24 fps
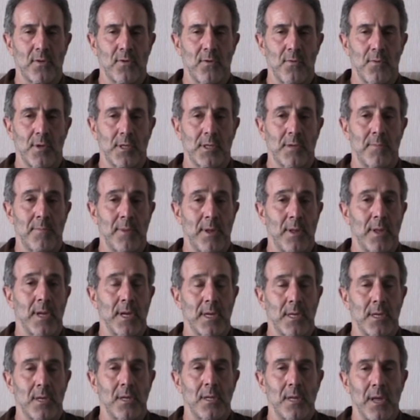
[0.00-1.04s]
through its
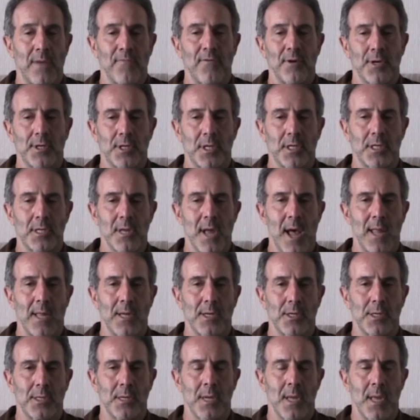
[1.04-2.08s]
ability to leverage its
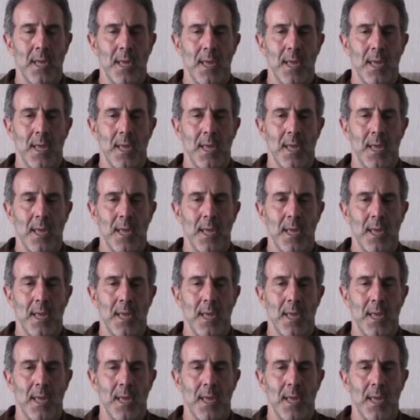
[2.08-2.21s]
knowledge.